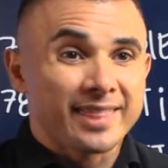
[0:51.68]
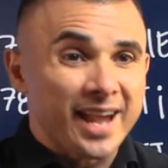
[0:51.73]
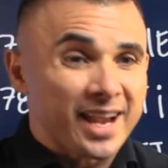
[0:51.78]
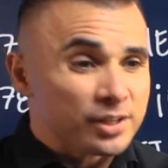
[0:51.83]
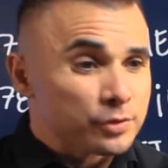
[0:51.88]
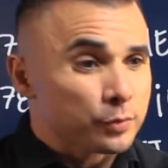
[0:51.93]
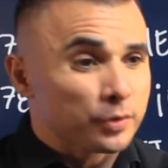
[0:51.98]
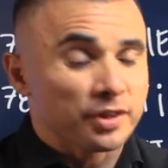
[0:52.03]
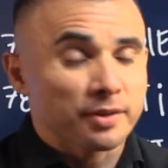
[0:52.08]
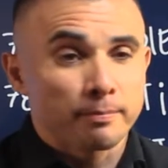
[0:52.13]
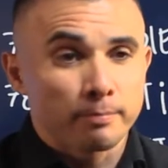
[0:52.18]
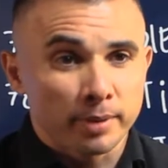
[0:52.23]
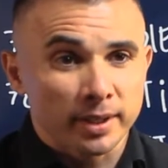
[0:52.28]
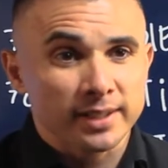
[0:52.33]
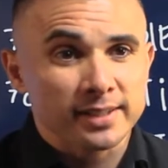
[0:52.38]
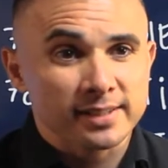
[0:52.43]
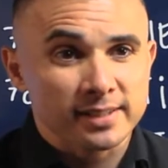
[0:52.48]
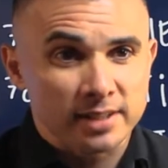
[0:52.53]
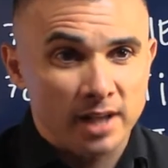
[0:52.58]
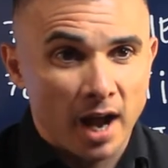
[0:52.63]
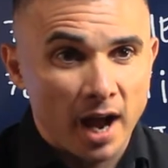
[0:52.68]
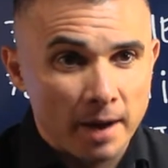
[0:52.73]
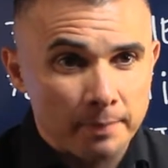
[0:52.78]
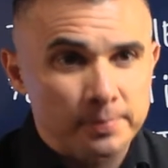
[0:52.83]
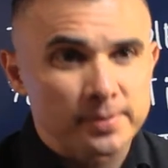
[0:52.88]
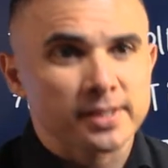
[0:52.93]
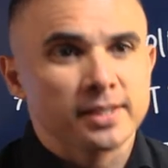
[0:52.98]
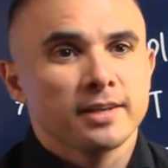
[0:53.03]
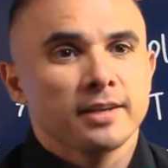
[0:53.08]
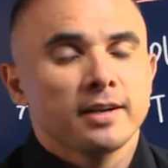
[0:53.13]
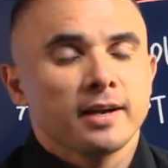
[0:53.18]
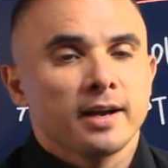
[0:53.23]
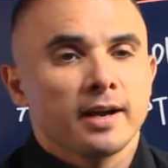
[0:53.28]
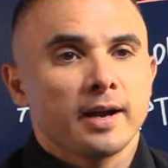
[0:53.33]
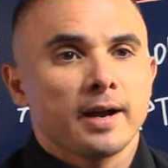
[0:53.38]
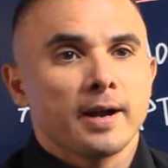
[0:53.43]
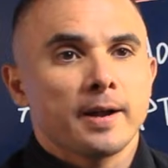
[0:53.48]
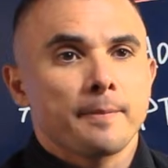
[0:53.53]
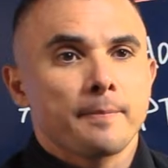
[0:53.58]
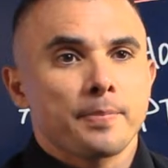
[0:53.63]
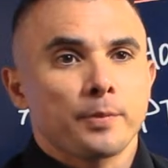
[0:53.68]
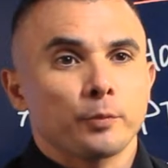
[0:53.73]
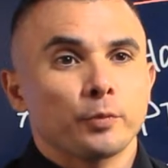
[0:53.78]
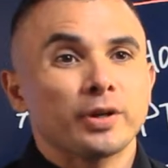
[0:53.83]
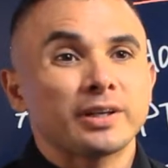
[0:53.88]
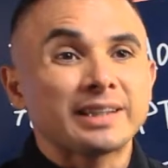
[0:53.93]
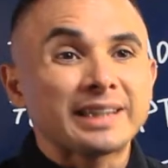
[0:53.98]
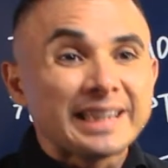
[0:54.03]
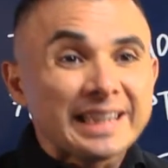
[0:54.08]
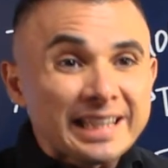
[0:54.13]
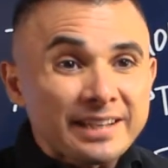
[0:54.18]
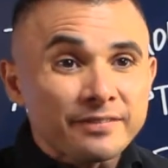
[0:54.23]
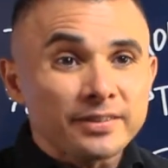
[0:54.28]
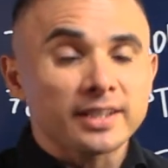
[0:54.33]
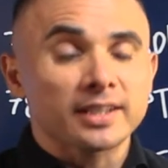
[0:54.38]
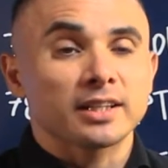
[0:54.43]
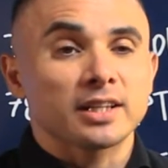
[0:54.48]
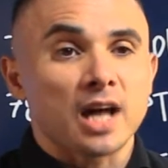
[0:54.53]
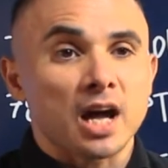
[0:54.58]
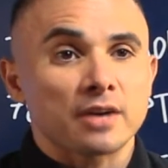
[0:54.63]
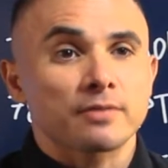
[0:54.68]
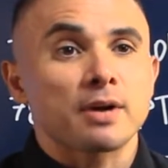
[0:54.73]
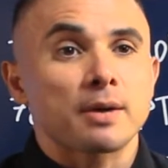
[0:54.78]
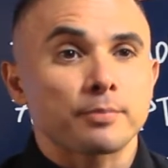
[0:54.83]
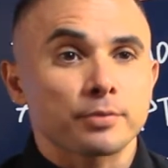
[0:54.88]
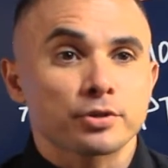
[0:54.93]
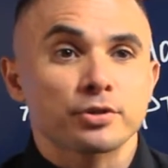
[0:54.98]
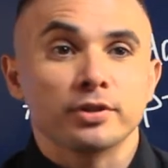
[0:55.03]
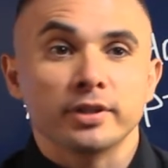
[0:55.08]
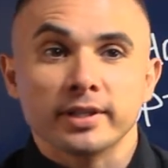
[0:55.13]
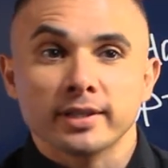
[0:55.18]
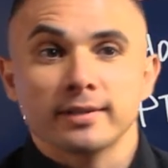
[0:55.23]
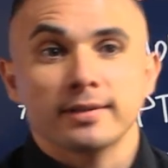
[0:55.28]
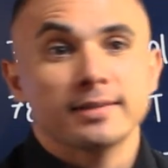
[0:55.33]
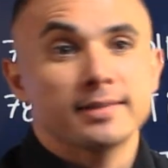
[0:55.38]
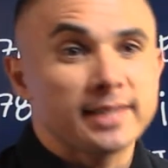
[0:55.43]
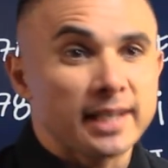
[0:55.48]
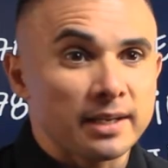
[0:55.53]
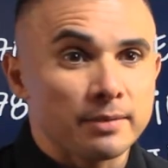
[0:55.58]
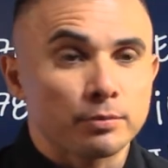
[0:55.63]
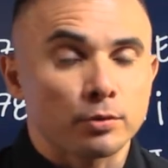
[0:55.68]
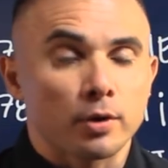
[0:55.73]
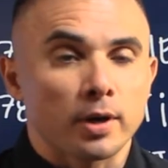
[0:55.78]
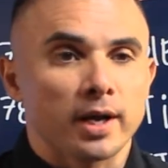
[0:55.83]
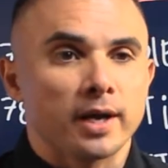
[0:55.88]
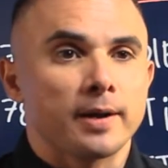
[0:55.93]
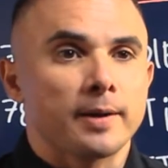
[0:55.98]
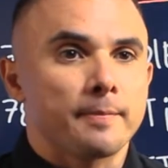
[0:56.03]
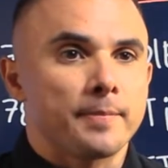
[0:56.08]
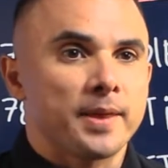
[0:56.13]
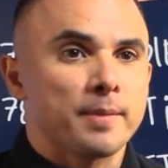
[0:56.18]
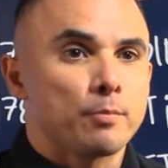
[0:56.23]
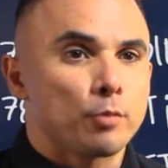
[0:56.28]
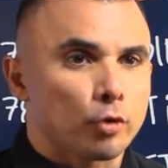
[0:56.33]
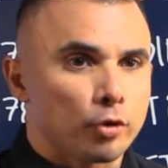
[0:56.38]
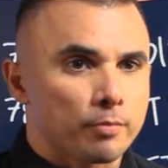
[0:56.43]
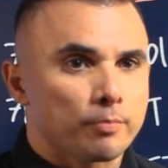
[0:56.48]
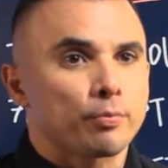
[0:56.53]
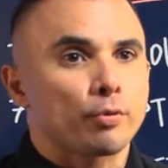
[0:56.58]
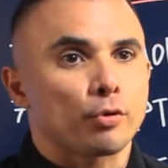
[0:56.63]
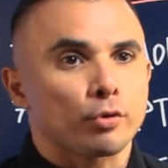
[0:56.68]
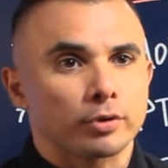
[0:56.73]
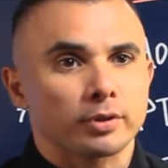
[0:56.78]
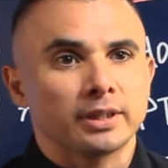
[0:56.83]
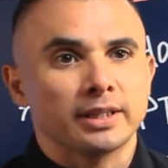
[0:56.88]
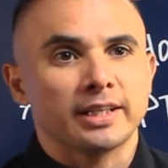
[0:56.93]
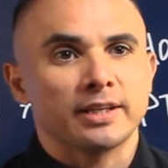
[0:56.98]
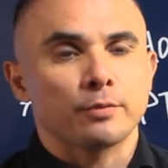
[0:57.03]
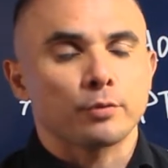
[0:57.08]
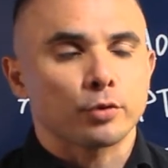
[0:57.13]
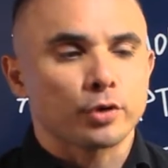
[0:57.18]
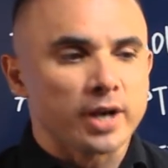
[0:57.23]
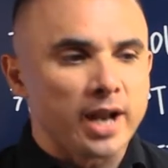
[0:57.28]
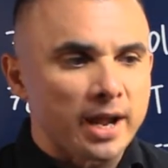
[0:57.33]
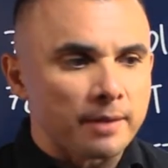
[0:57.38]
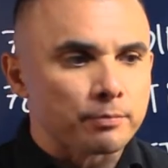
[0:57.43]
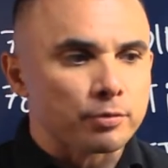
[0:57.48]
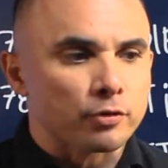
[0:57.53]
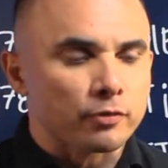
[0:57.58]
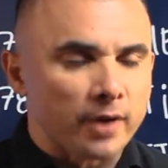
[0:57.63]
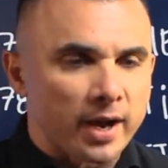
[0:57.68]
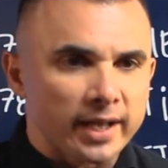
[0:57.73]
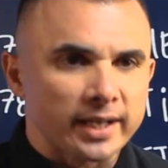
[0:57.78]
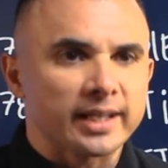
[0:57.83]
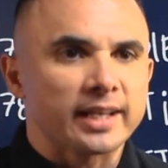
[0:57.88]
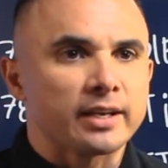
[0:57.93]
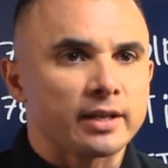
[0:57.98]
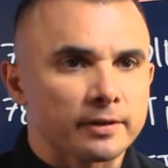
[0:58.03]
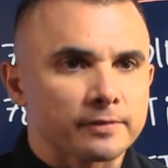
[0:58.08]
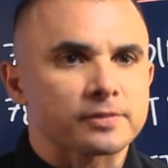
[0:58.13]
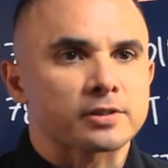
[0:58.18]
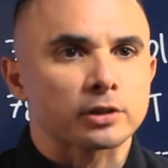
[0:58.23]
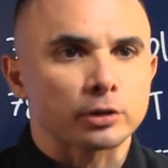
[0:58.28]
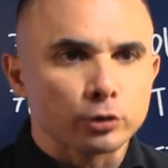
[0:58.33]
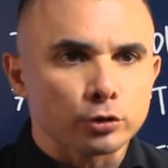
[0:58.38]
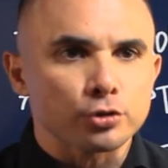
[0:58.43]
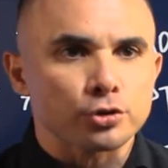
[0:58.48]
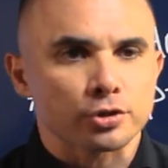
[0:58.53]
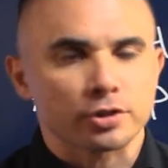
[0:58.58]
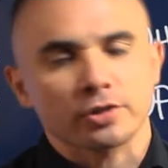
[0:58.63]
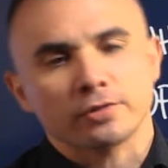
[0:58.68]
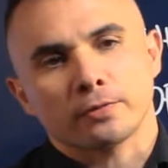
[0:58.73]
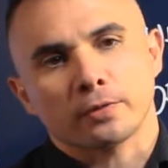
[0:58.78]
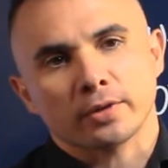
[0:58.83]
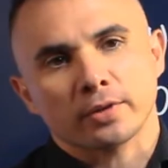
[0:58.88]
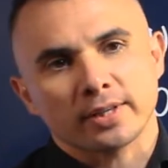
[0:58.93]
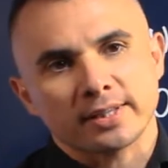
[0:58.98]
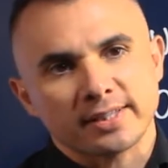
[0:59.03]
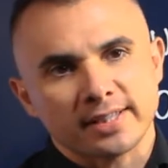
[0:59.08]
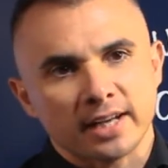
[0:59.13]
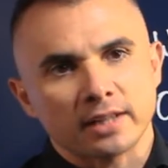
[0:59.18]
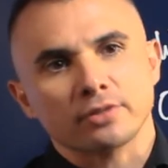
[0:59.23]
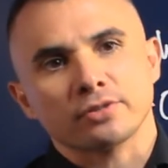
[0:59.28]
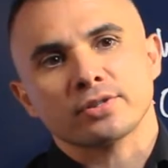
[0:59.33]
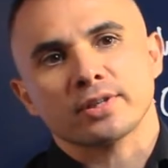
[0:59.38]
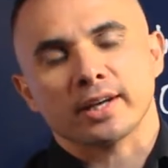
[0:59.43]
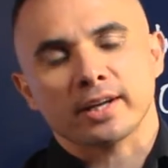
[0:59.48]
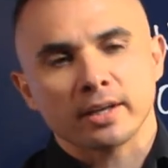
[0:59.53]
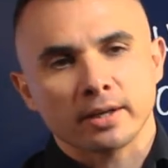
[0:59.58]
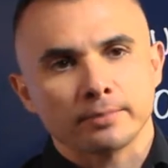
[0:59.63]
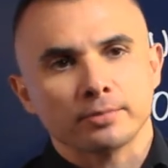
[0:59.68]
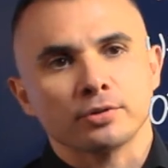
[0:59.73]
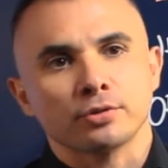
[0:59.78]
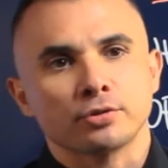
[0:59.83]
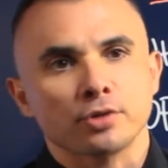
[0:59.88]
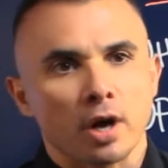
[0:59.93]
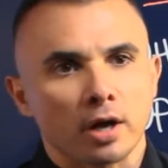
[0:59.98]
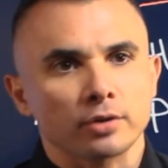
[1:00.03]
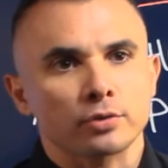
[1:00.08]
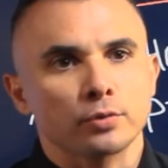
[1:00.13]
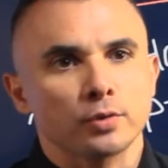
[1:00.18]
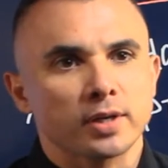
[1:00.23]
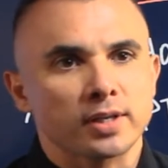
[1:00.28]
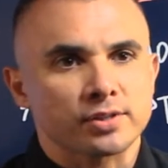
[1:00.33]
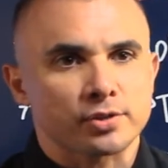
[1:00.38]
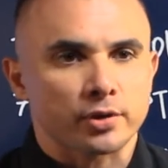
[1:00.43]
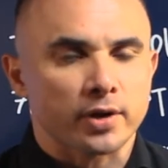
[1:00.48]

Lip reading: that's where the buck stops, we're leaving a lot of opportunity on the table. And more importantly, we're not providing enough solutions for the sellers that come to talk to us,